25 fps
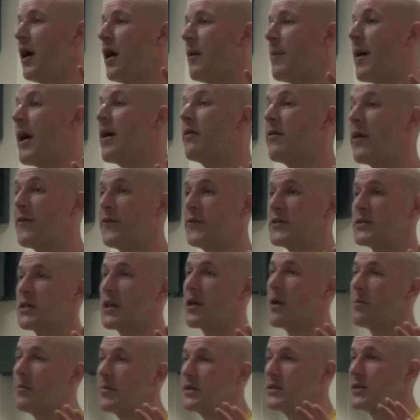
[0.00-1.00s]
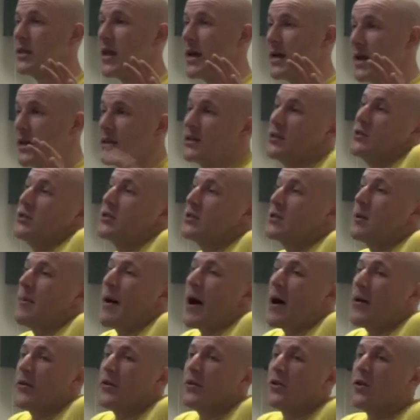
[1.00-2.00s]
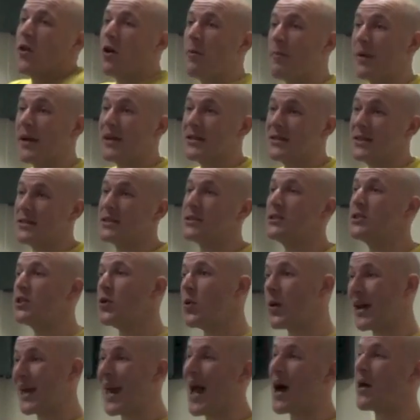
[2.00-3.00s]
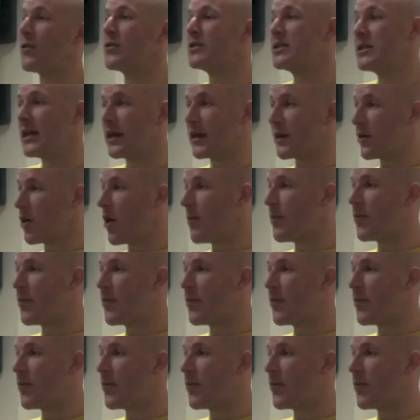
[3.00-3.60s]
Apparent reference to numbers is actually just about your ability to do a counting